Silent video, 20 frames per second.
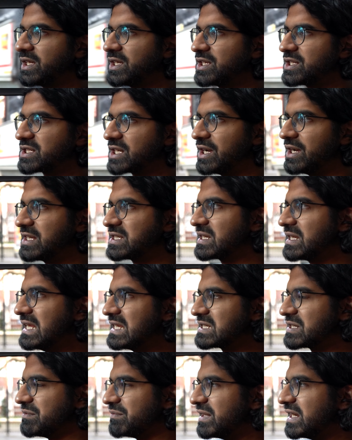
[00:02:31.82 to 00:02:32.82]
So
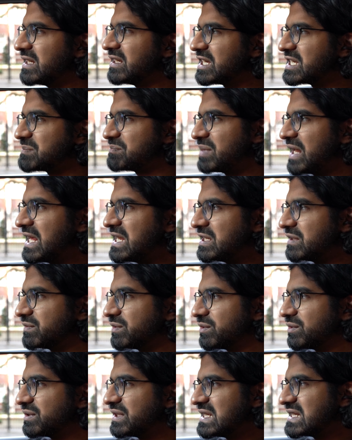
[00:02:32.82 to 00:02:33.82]
it's a really nice blend of
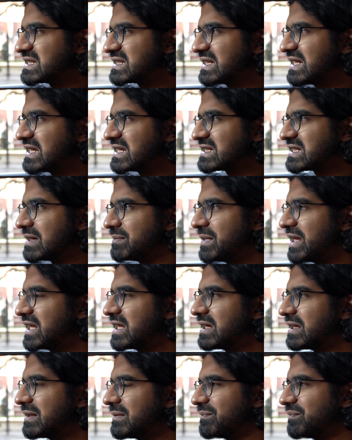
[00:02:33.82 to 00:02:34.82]
all these things that make
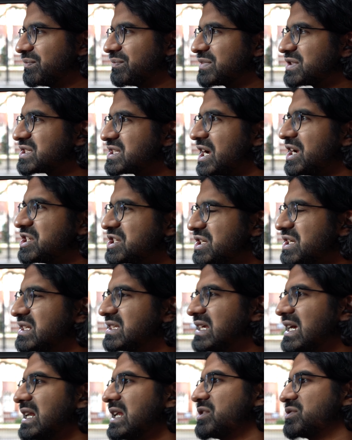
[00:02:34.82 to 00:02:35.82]
it such a good
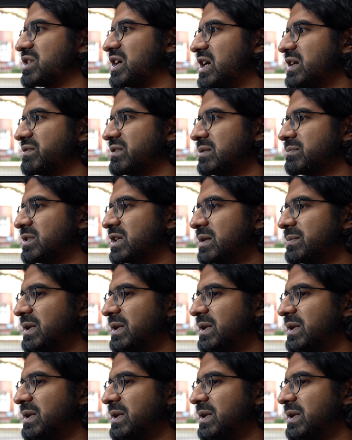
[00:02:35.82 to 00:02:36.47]
daily driver, in my